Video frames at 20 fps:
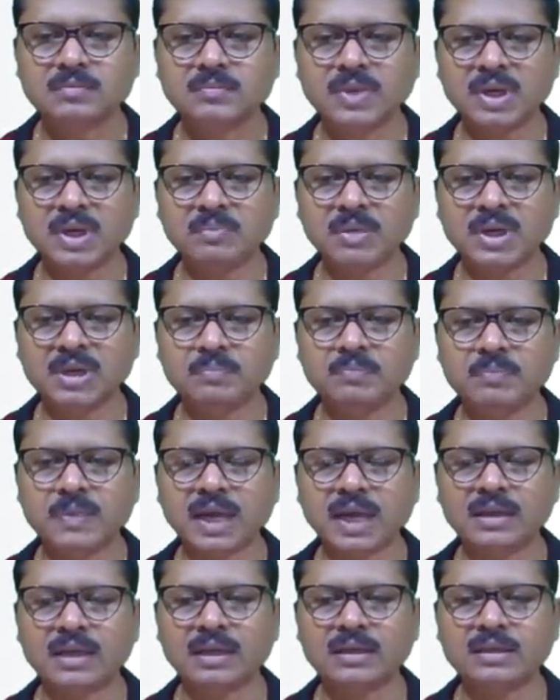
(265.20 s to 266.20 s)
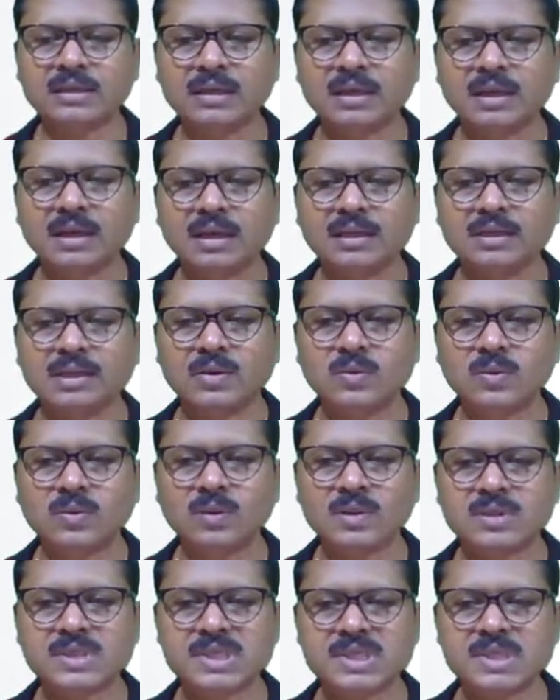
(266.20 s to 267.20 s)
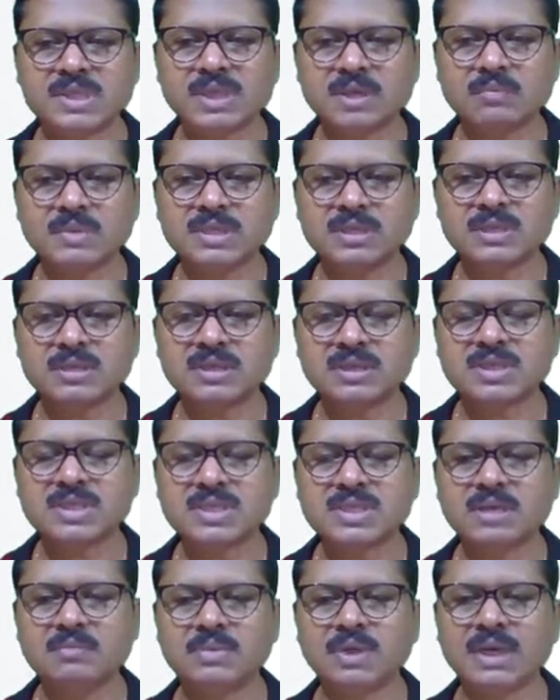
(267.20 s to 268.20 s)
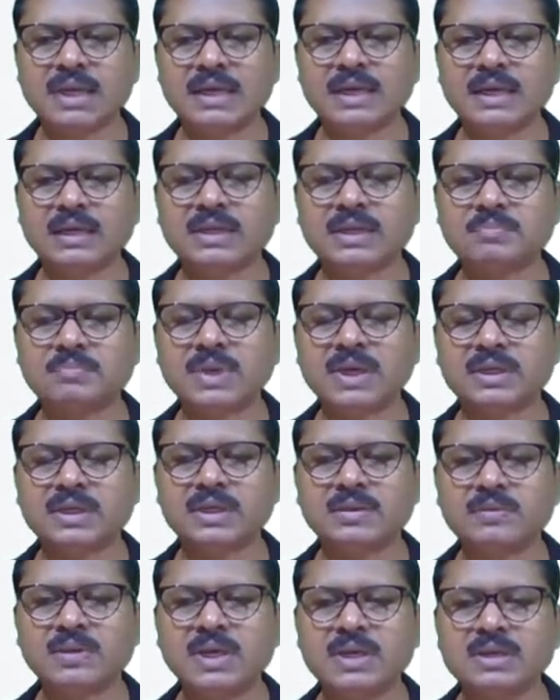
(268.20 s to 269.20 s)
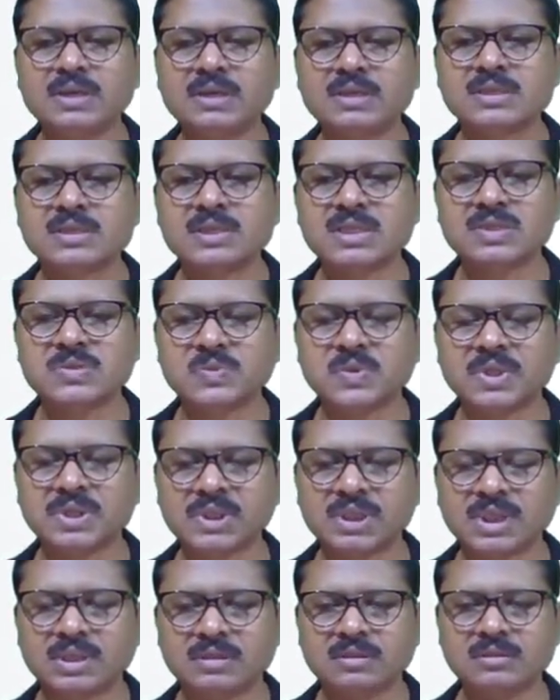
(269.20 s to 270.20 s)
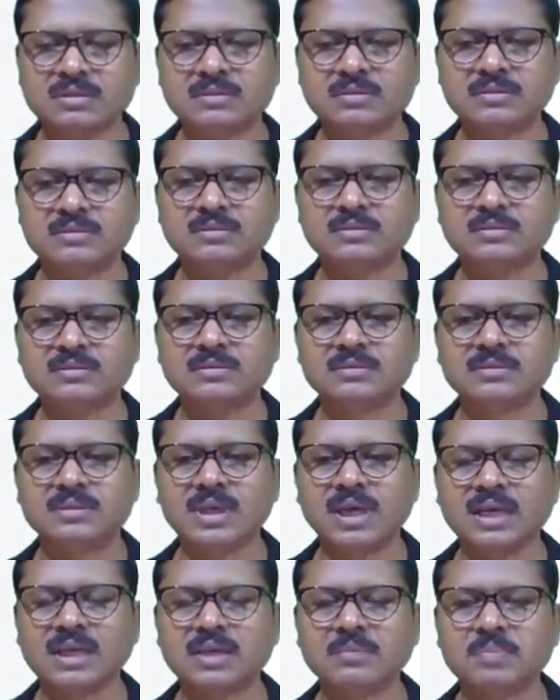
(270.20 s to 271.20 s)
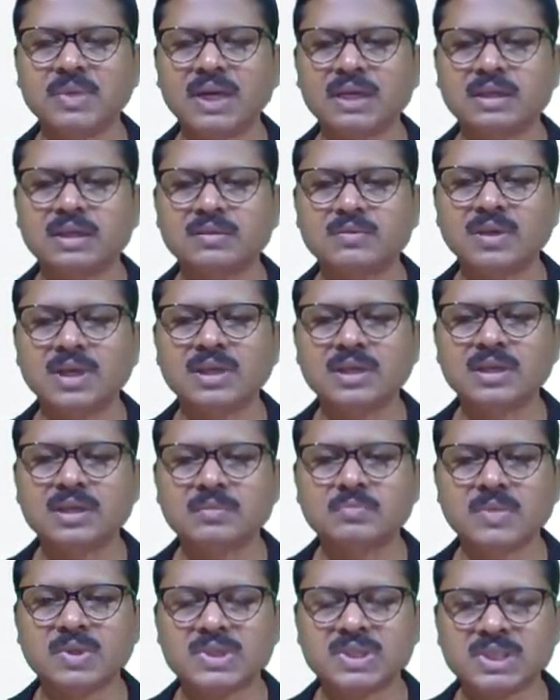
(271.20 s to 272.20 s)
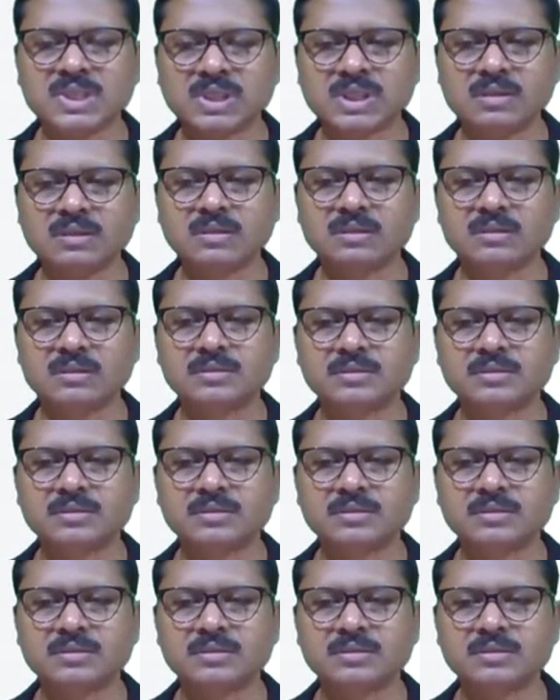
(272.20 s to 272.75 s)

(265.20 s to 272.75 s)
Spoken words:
permanent magnet, the whole system is stable at a particular situation, at a particular position.